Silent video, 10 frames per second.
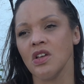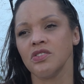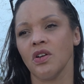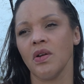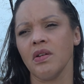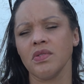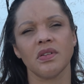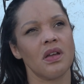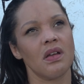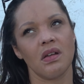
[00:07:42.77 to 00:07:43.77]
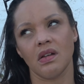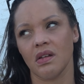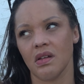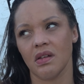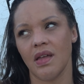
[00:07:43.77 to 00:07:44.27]
So it was
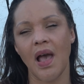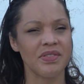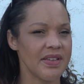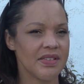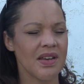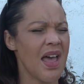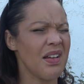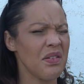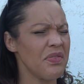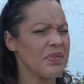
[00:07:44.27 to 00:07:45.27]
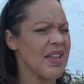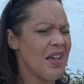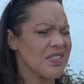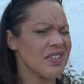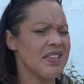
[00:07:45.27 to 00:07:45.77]
uh, housing, I don't know if it was a
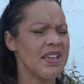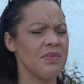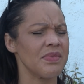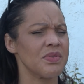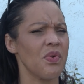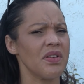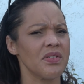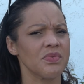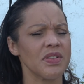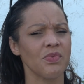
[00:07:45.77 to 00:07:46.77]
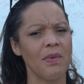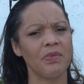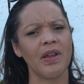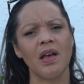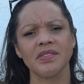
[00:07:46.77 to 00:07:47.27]
housing key, it was one of those ones,
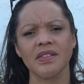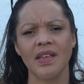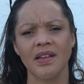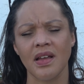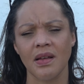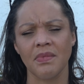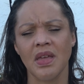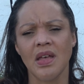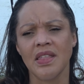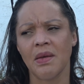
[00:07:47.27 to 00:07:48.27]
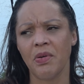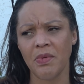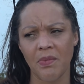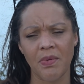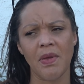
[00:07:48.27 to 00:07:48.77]
rapid rehousing that um, that
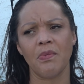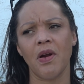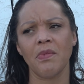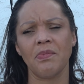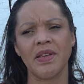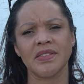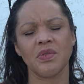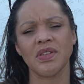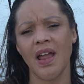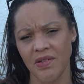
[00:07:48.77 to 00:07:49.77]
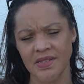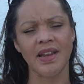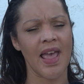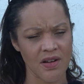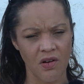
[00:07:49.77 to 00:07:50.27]
put me up in my apartment because I was high risk
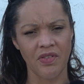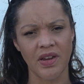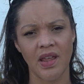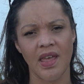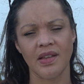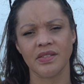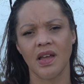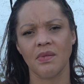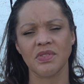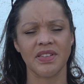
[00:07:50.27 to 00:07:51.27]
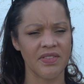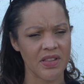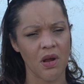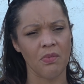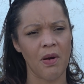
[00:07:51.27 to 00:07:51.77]
and had COVID and um, was living
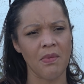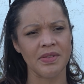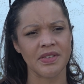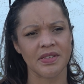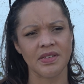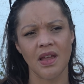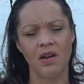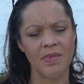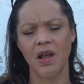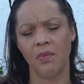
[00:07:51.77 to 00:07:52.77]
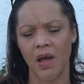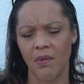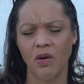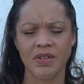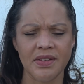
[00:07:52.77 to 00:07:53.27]
in the apartments at the time, I mean uh,
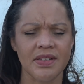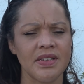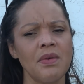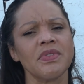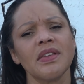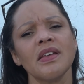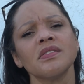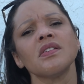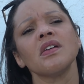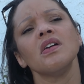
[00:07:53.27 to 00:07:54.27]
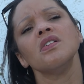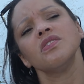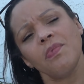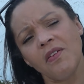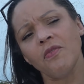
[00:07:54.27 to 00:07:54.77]
hotels at the time with the kids.
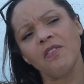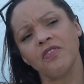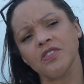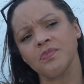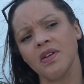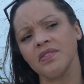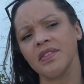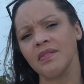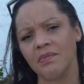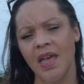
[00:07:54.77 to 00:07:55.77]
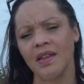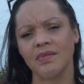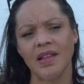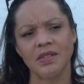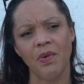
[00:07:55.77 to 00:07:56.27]
So they paid for my first month and,
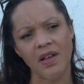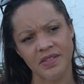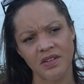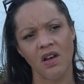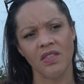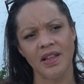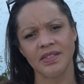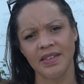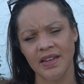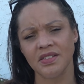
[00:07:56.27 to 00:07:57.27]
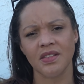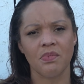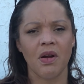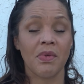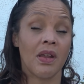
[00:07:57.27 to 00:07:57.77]
and, and deposit and all that to get into the
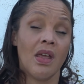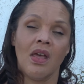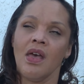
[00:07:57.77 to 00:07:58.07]
apartment.